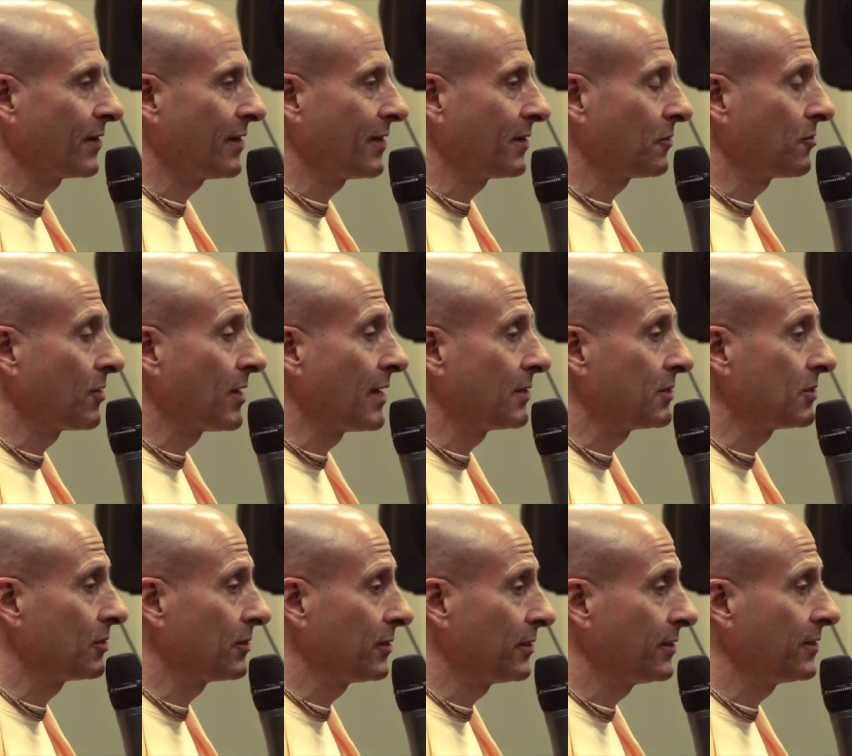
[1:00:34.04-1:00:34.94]
And
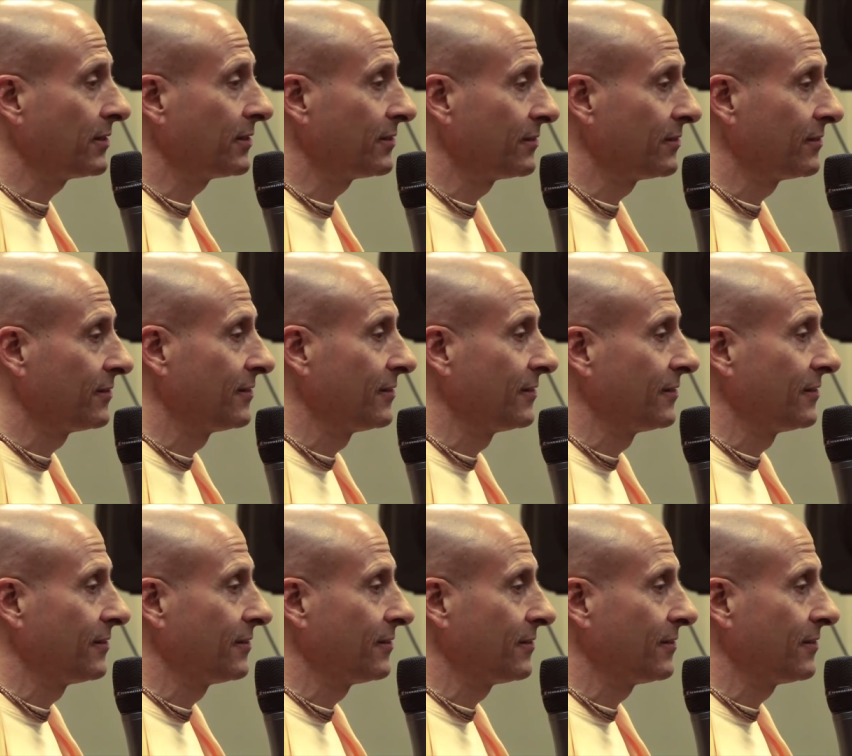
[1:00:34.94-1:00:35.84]
gradually,
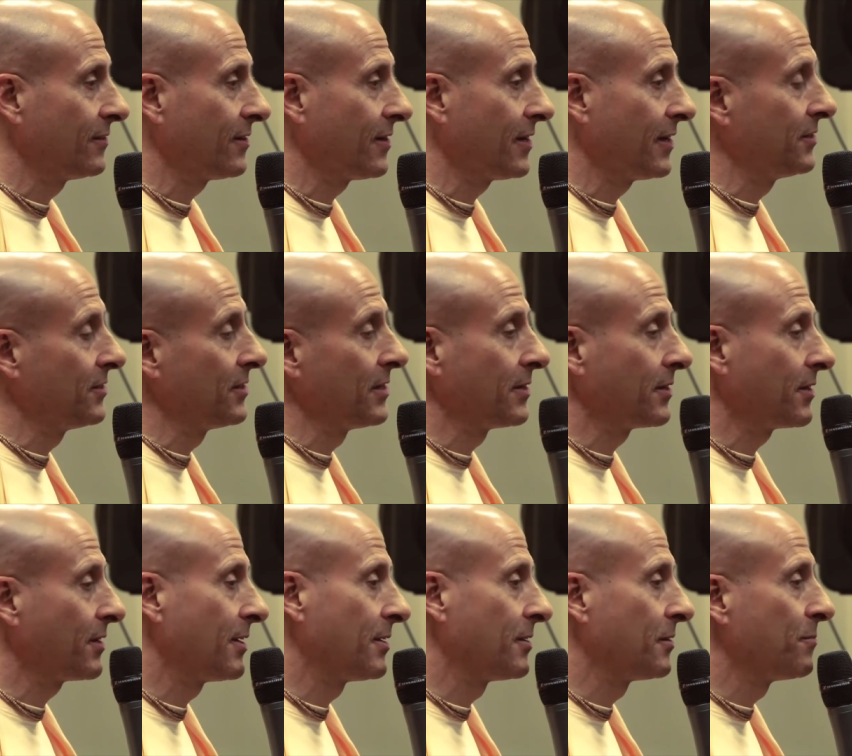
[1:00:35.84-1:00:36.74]
I
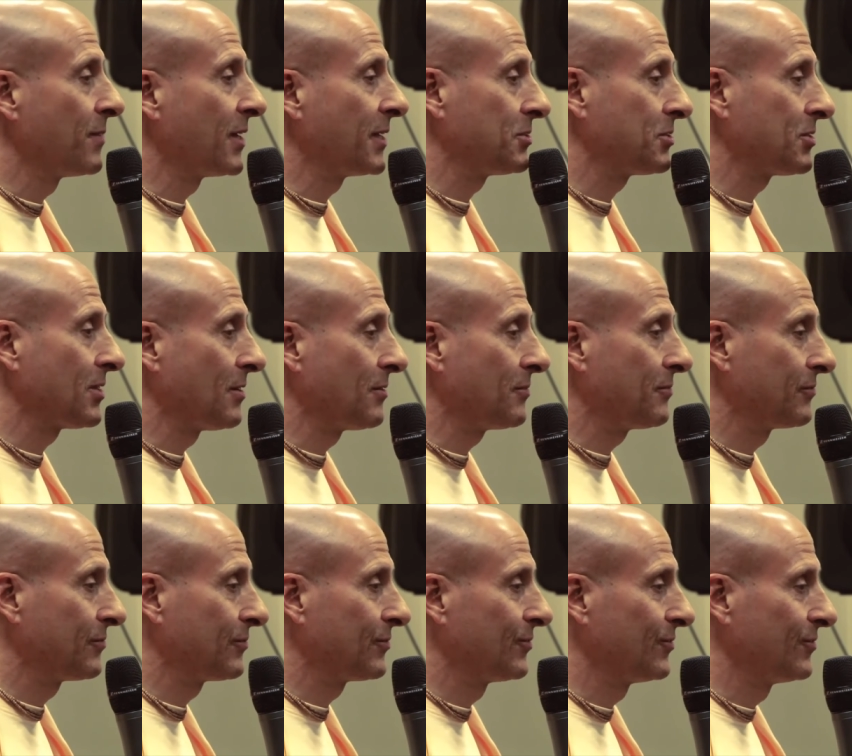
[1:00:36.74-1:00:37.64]
dedicated
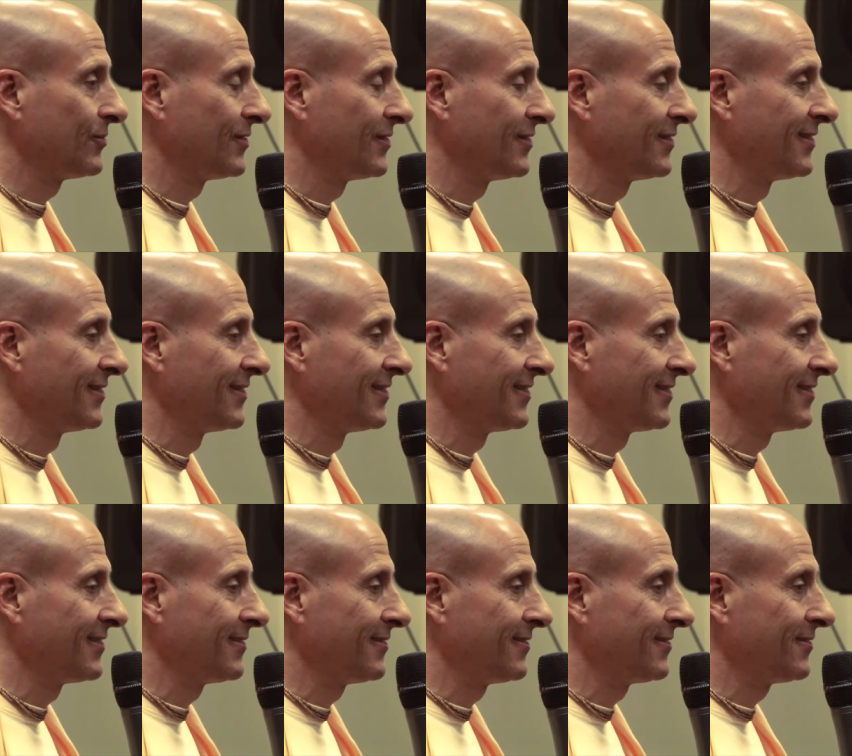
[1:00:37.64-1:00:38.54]
myself
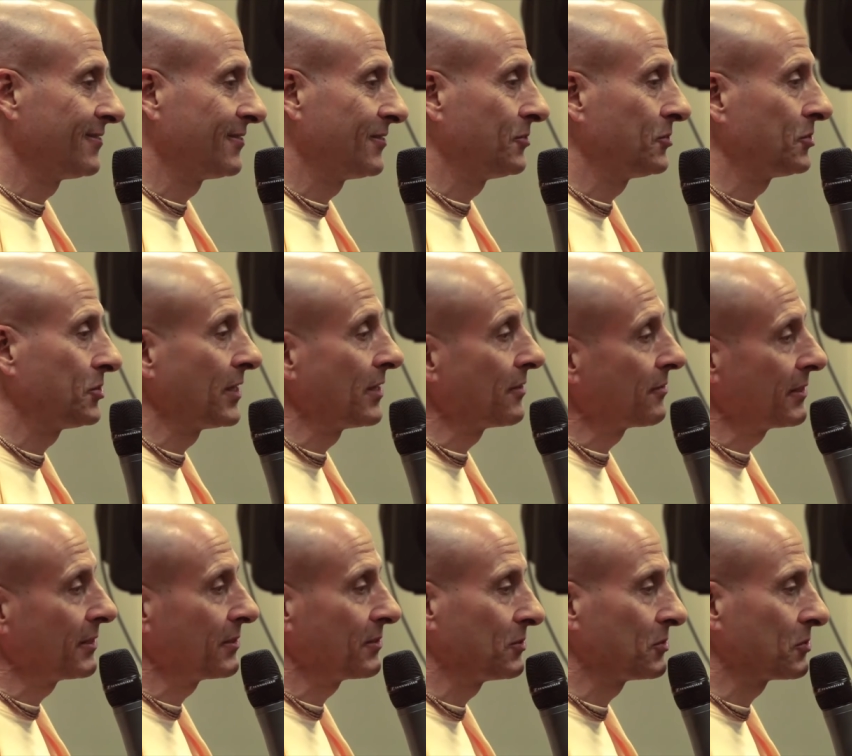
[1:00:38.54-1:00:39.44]
to
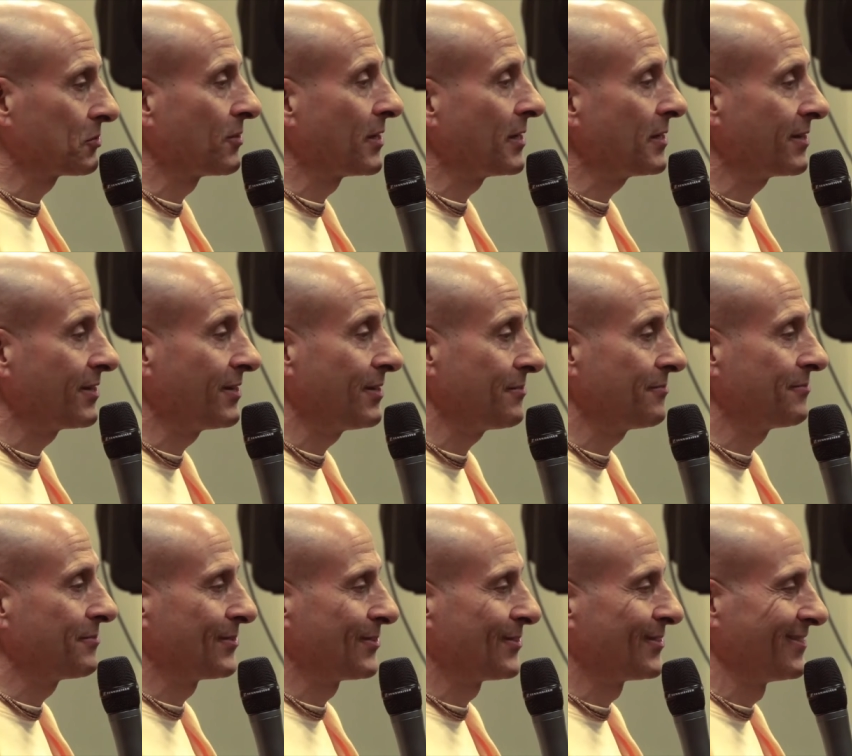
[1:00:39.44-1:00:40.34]
sharing this great
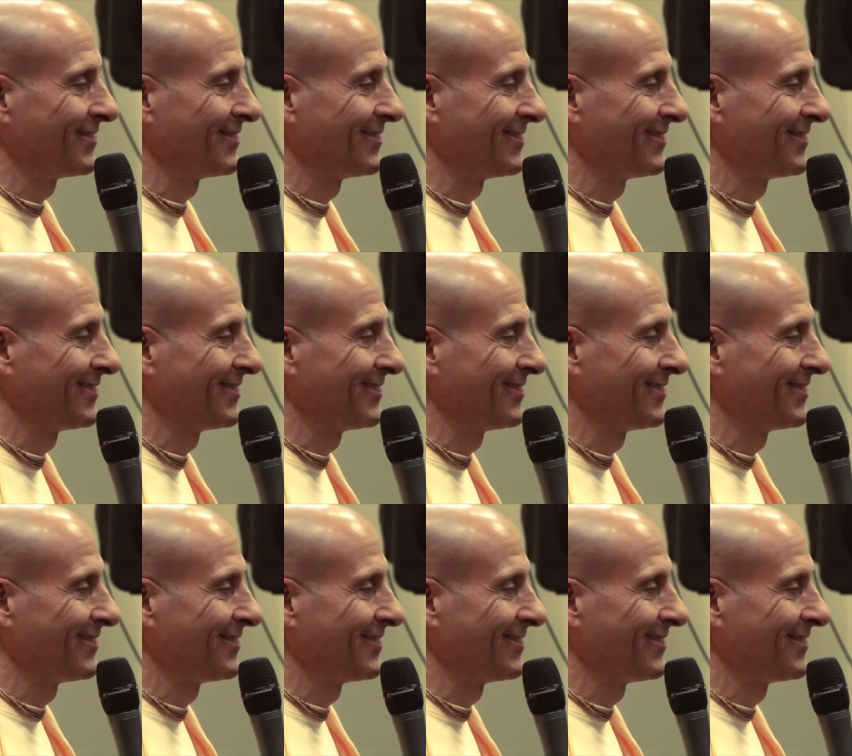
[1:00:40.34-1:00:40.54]
gift.